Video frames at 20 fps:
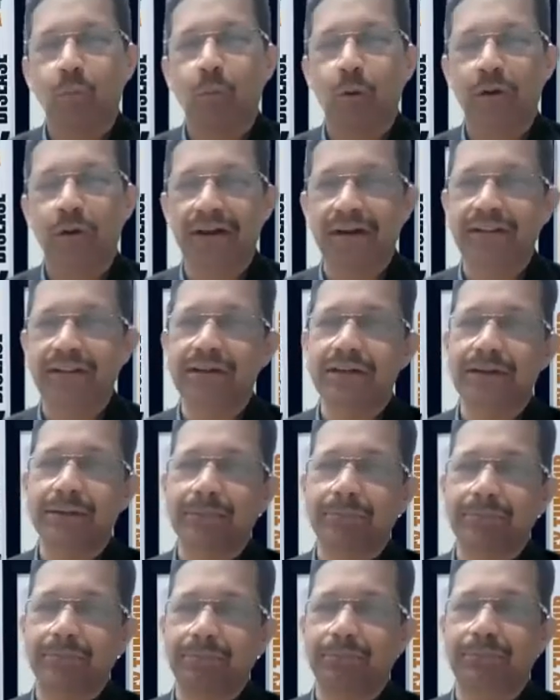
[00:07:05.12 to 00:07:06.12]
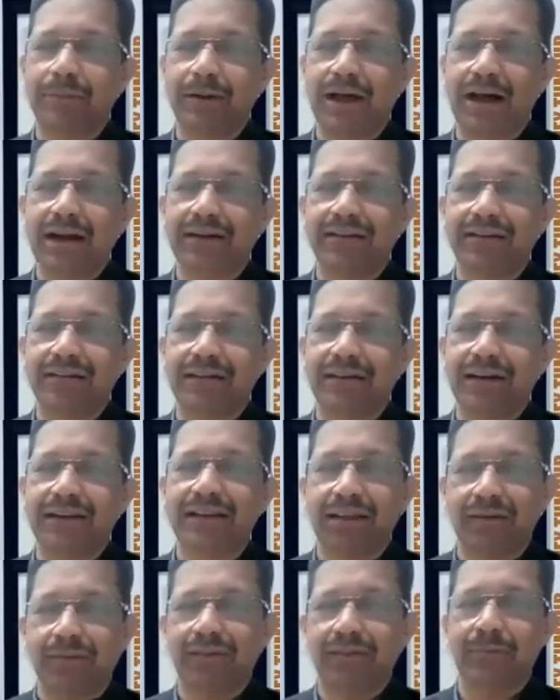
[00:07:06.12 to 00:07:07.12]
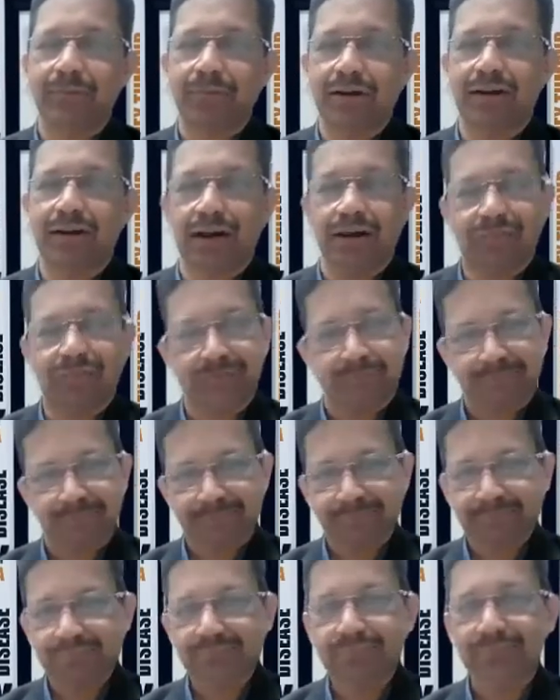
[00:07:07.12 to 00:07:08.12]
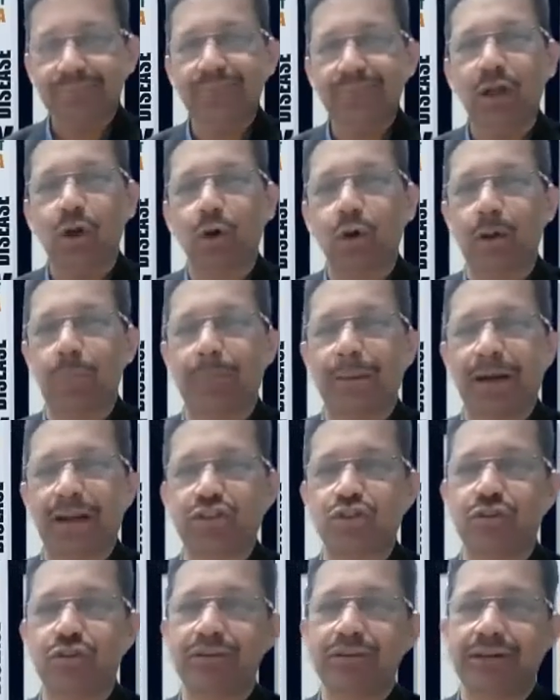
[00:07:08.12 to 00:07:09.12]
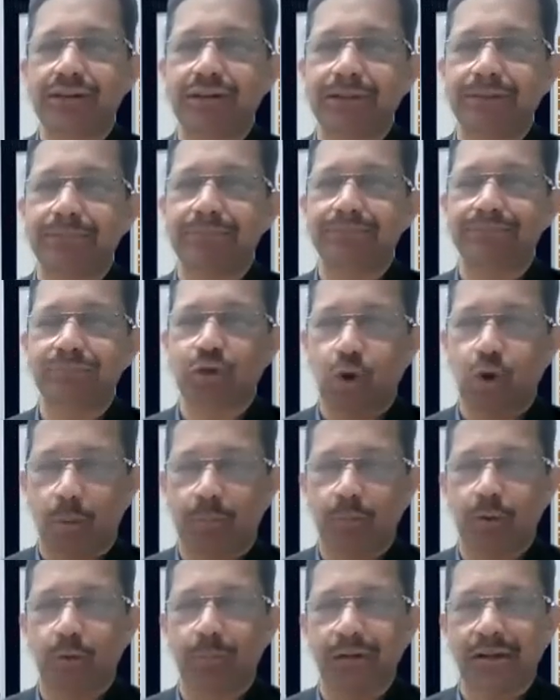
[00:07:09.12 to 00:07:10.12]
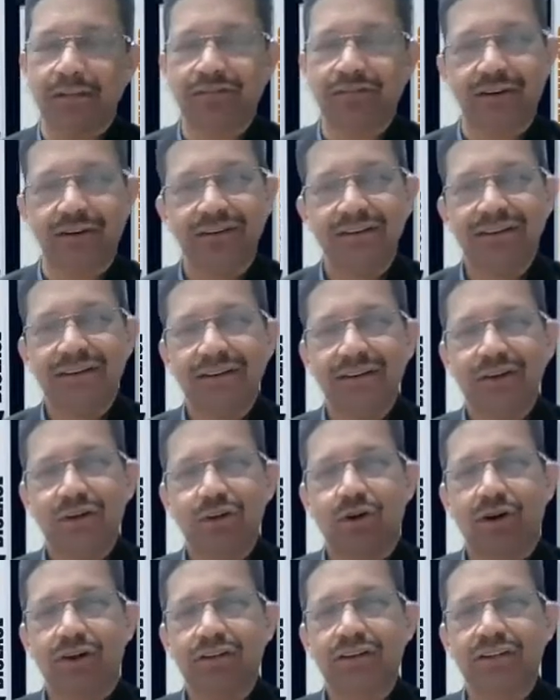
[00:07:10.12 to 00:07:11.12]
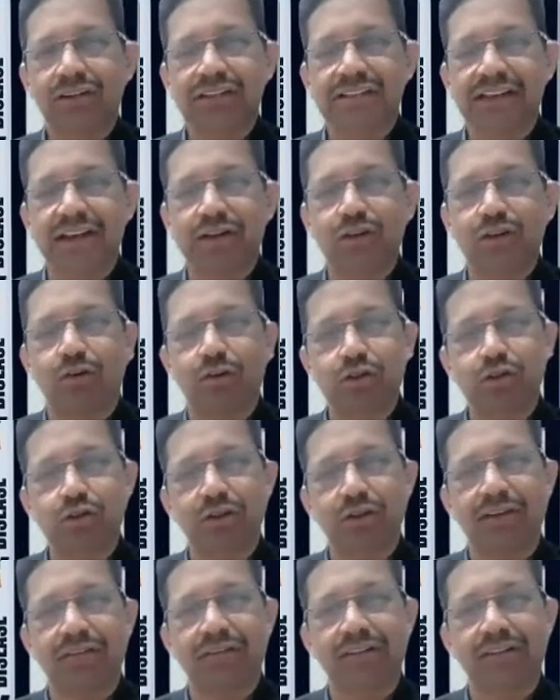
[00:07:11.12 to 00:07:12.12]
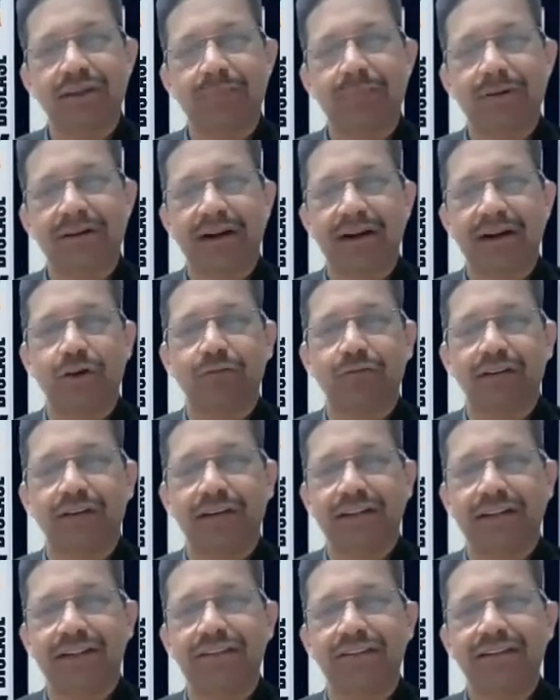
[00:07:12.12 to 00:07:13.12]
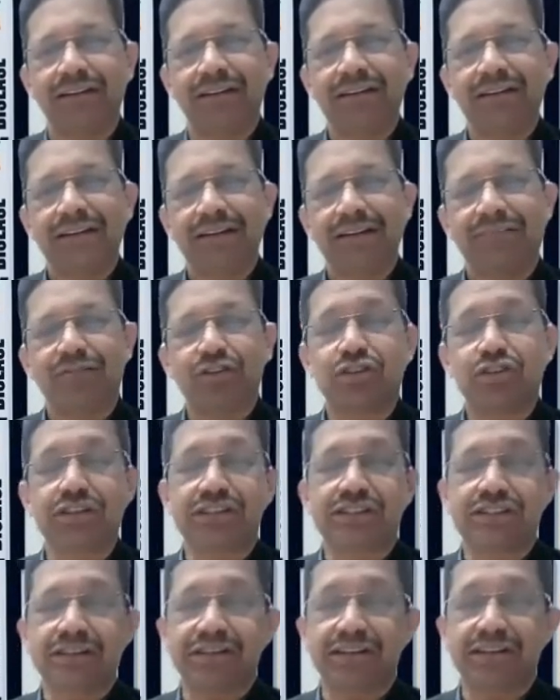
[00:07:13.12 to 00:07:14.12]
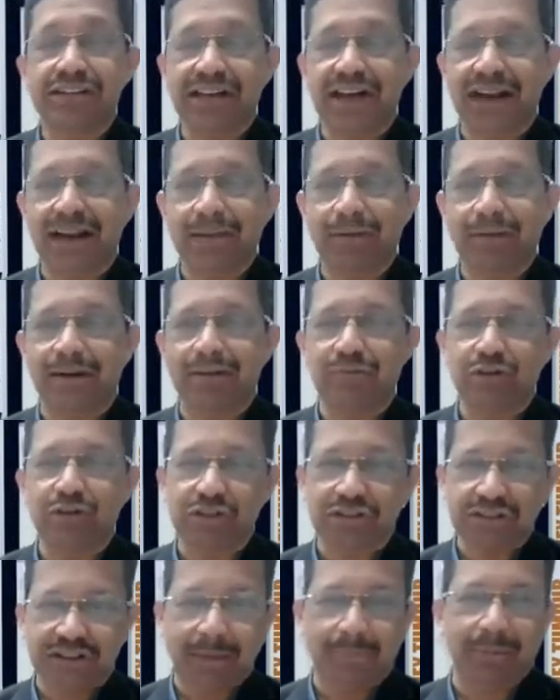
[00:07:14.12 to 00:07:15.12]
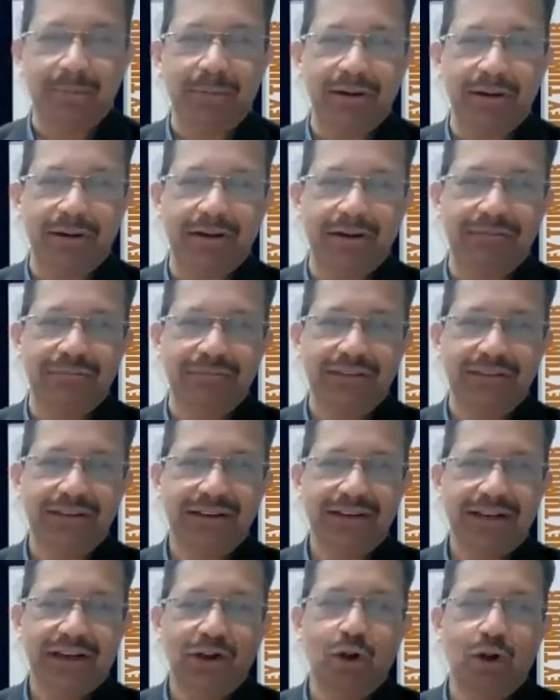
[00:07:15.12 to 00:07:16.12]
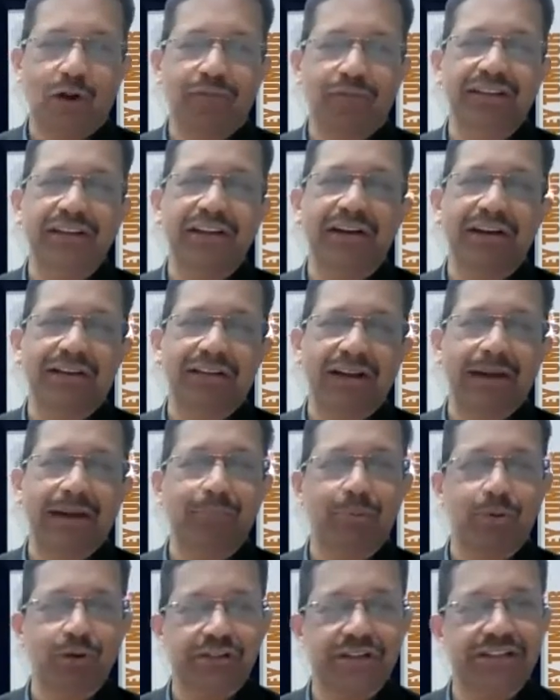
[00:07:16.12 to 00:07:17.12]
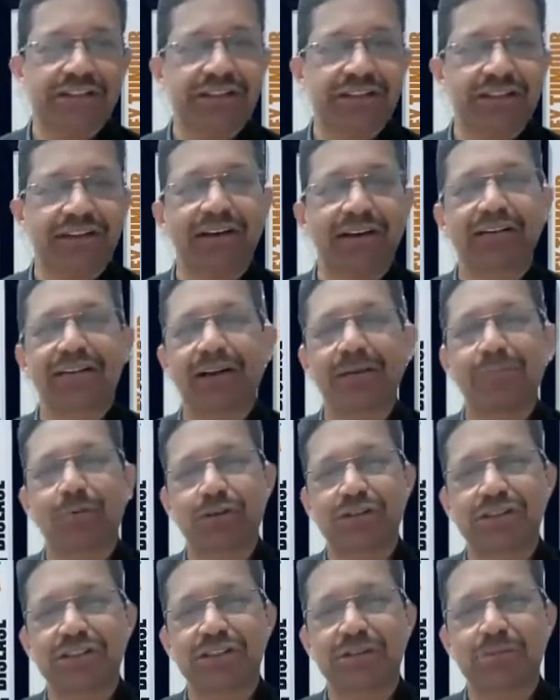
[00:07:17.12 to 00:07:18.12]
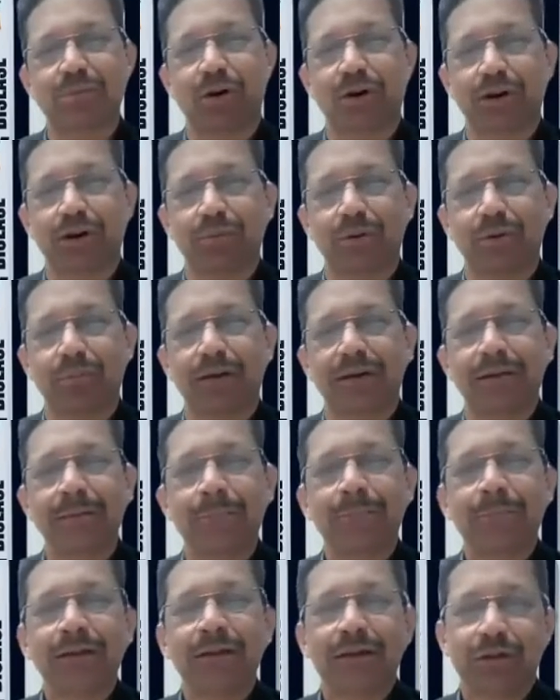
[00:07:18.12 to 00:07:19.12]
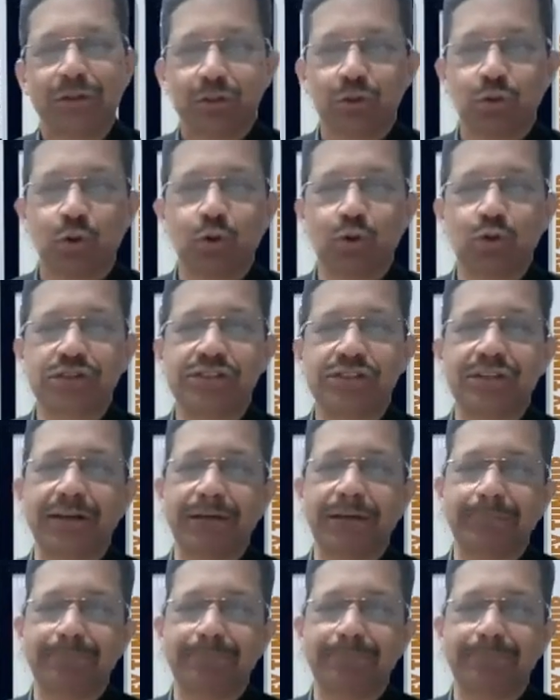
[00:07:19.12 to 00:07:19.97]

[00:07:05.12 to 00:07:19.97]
molded the plaque and given them a graft or a patch corporoplasty. On the other side, you've also given them a kind of a length which is desirable and which is capable enough, along with the erectile process, and the erectile process is brought about by those